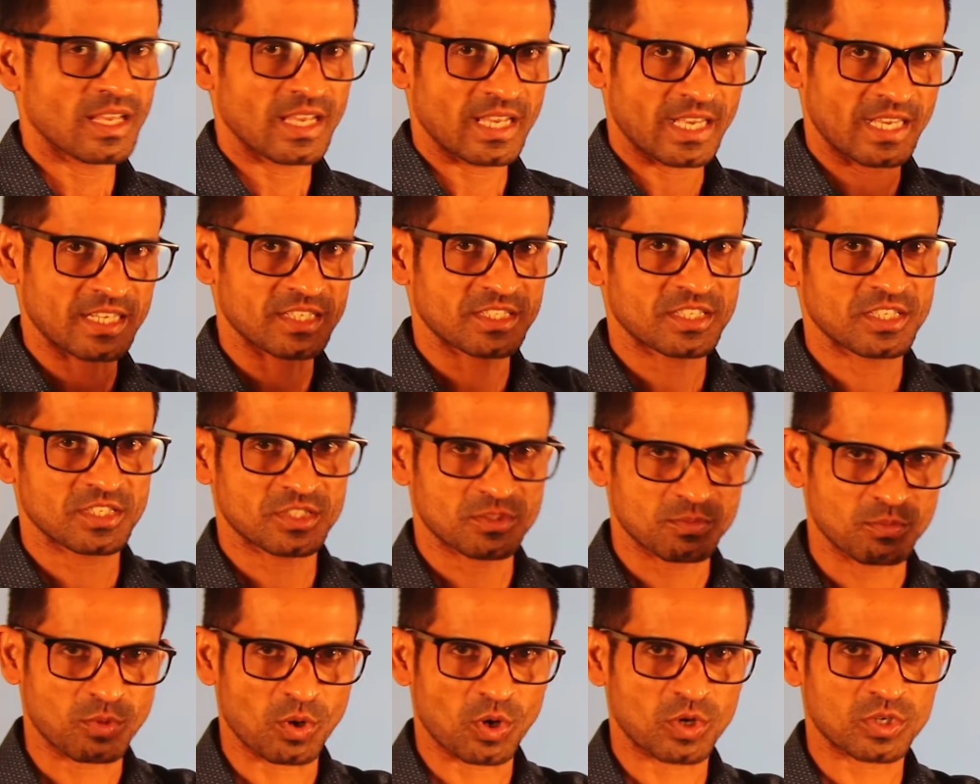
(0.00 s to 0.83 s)
and it
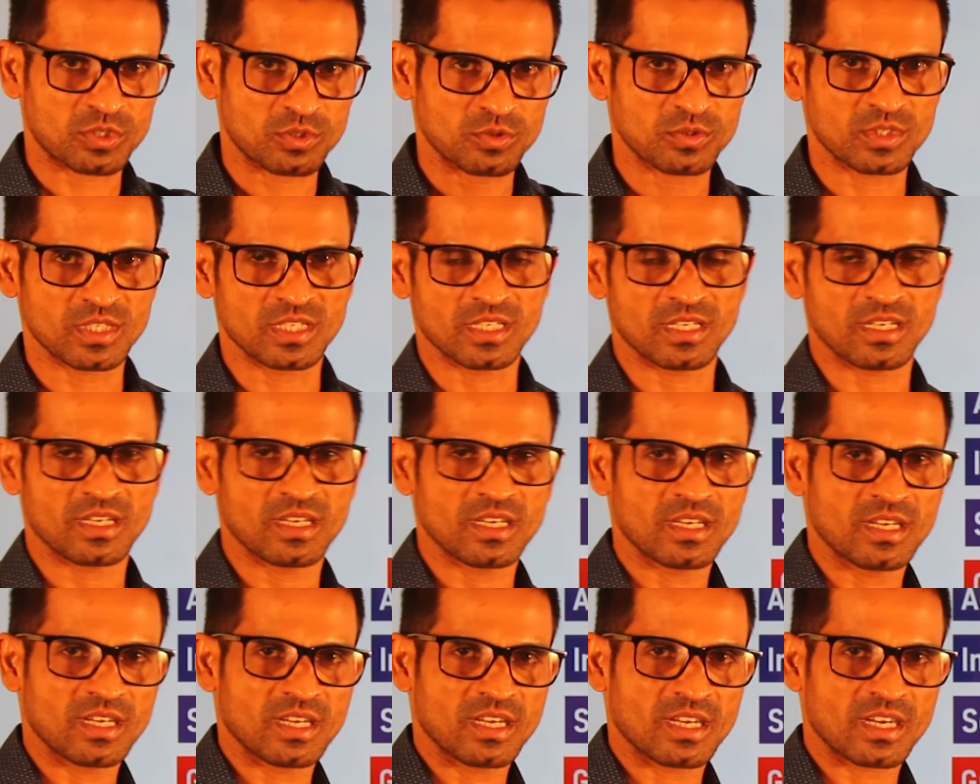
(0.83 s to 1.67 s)
is brought to the
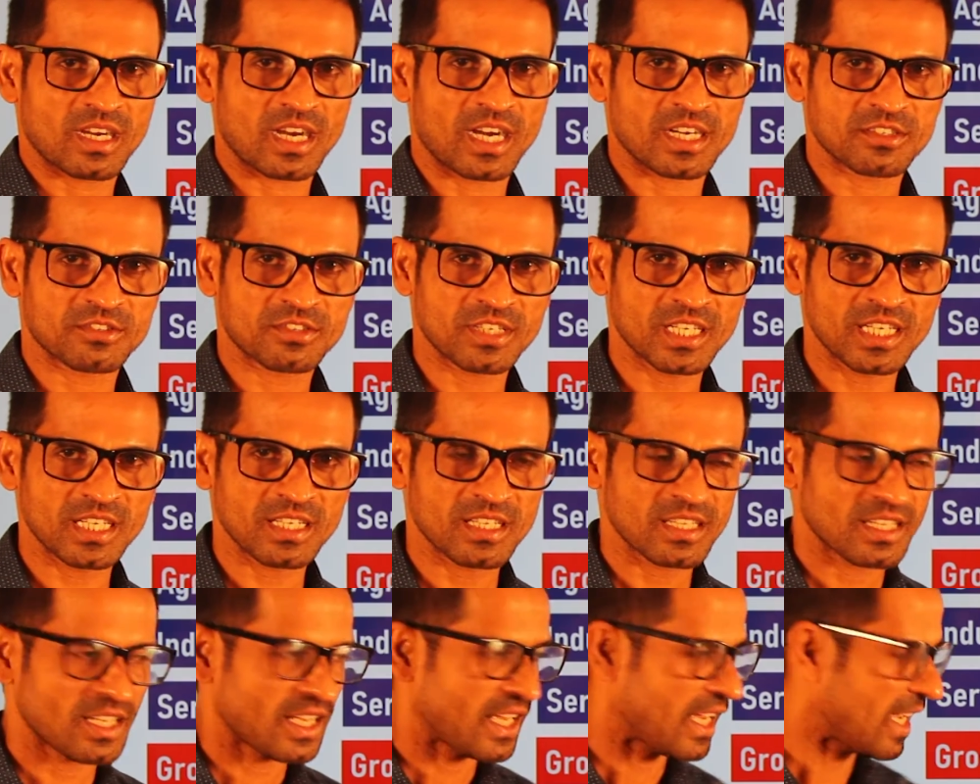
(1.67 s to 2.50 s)
country,
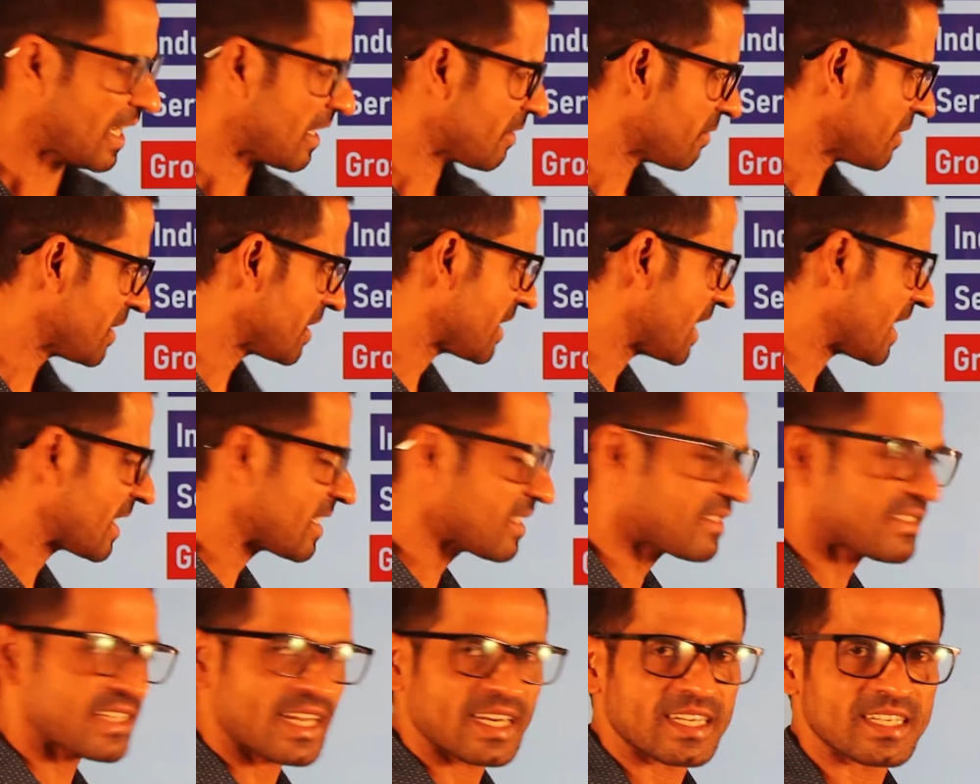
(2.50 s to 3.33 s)
and when that
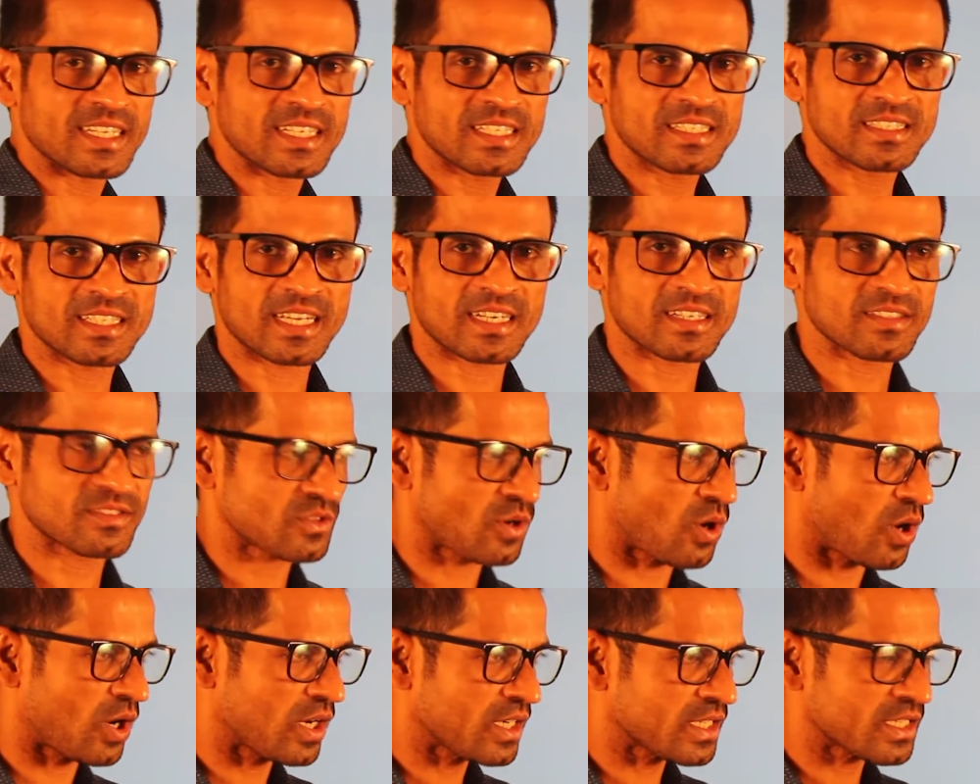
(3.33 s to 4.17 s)
is added, that is
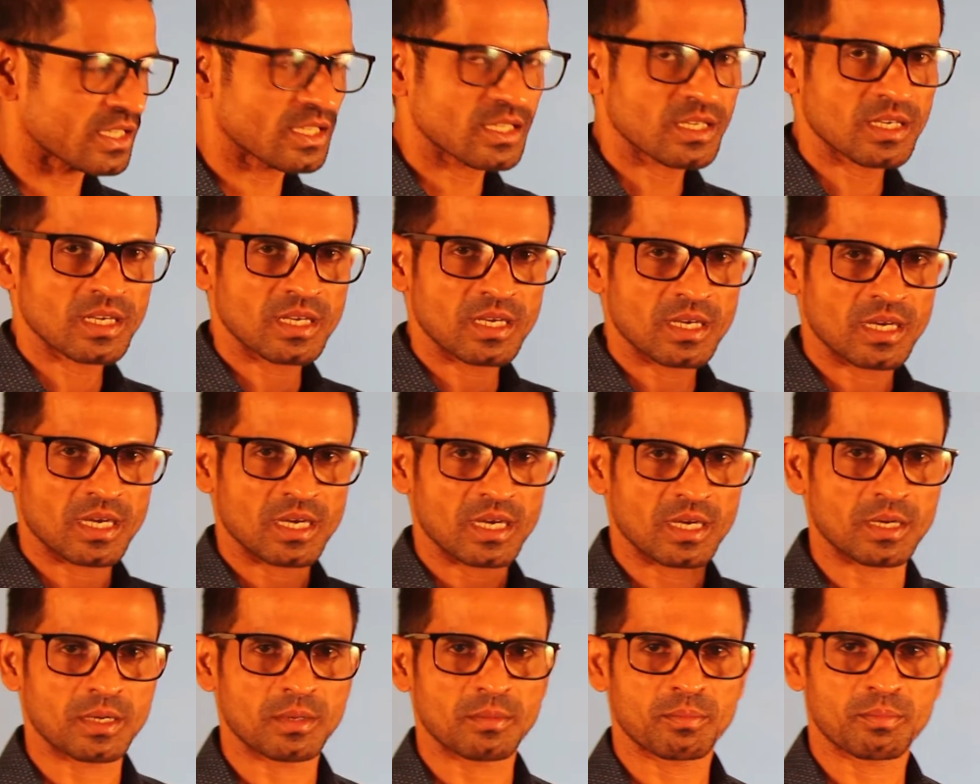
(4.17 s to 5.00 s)
called
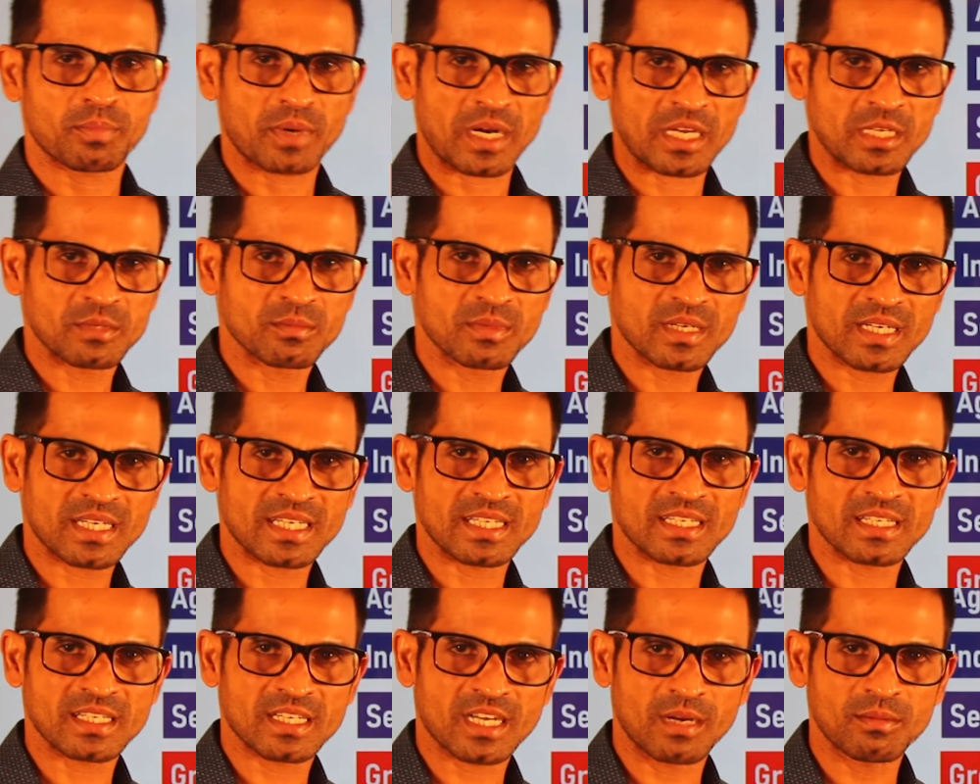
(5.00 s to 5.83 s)

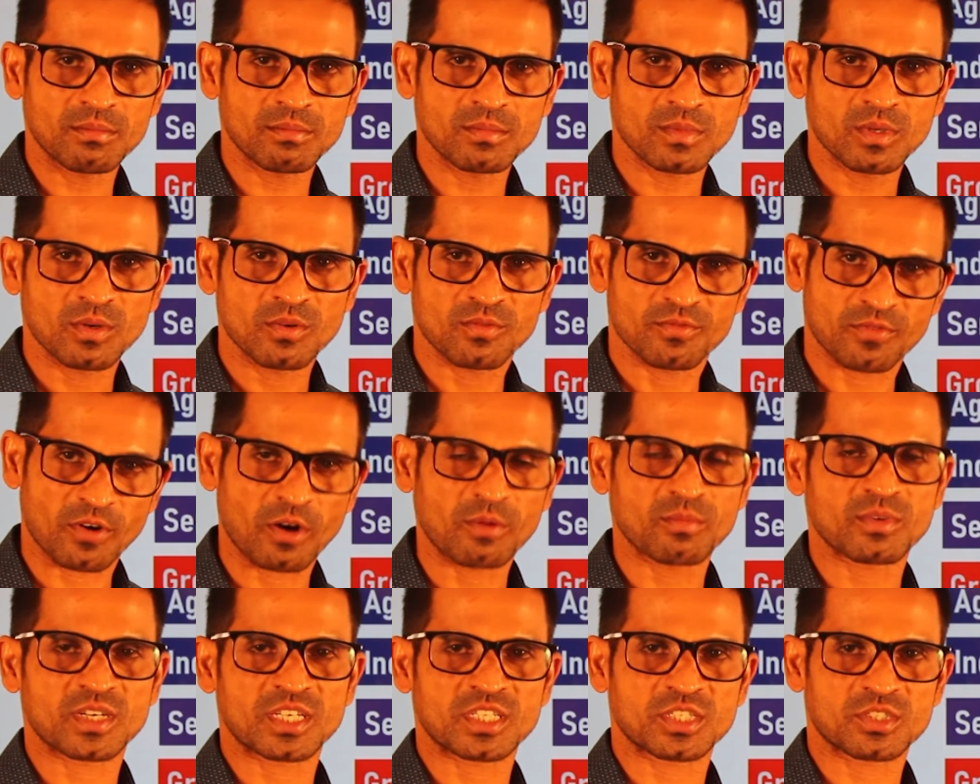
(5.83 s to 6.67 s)
primary income
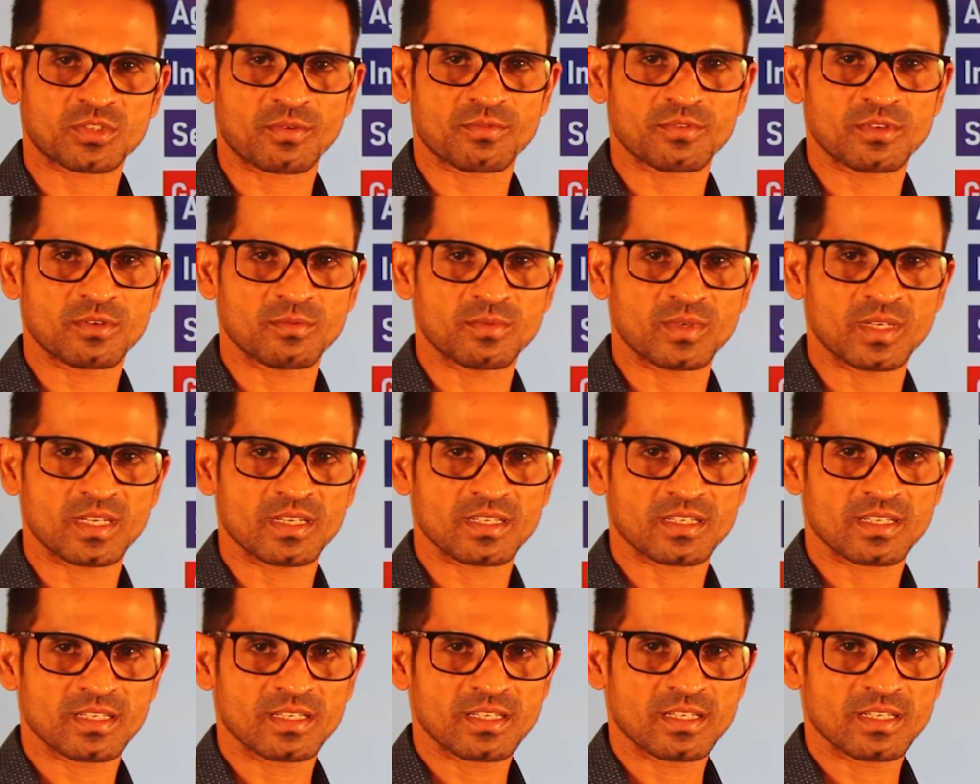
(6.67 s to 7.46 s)
from rest of the world.